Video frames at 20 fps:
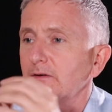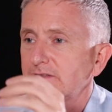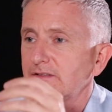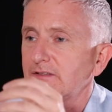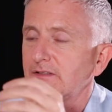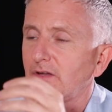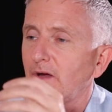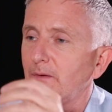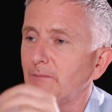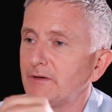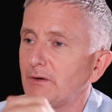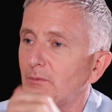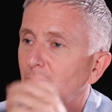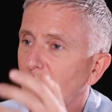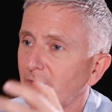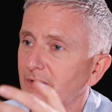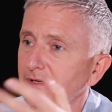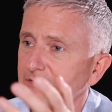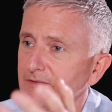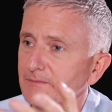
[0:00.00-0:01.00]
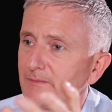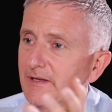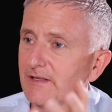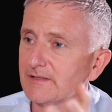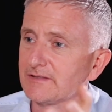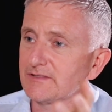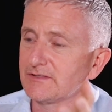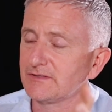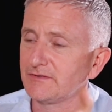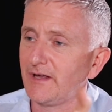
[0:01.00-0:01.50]
most of the time when you're running someone
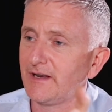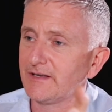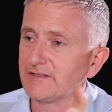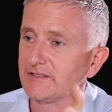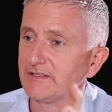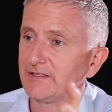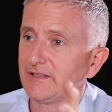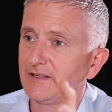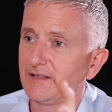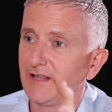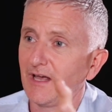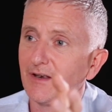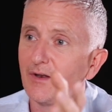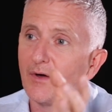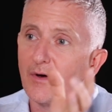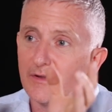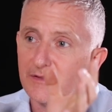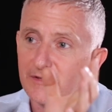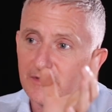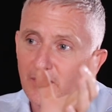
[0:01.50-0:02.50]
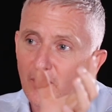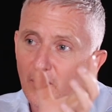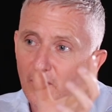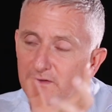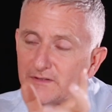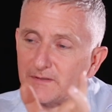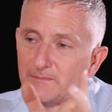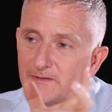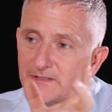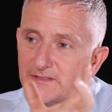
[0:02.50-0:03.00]
else's strategy, that the
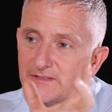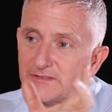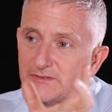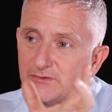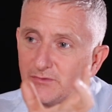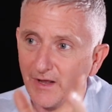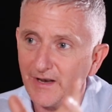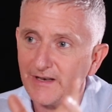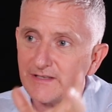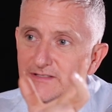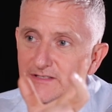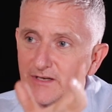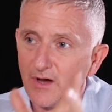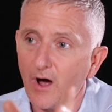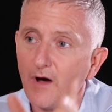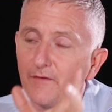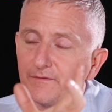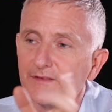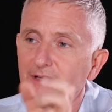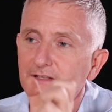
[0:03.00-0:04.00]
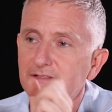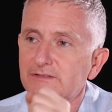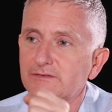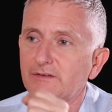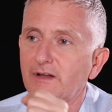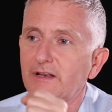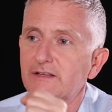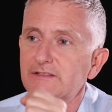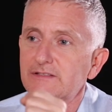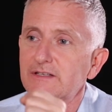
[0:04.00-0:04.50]
ultimate strategy of that
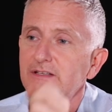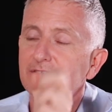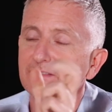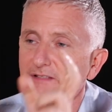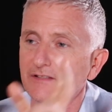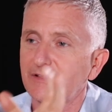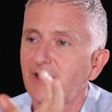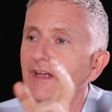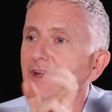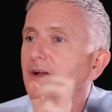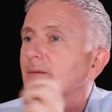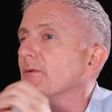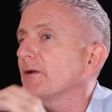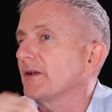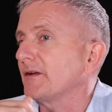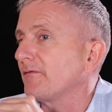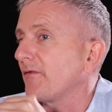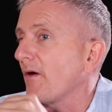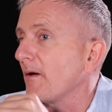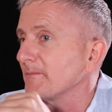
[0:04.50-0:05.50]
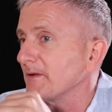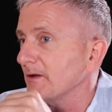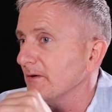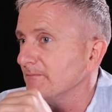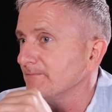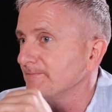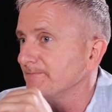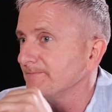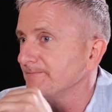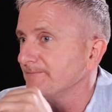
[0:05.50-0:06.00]
strategy is to take your money from
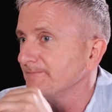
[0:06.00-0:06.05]
you.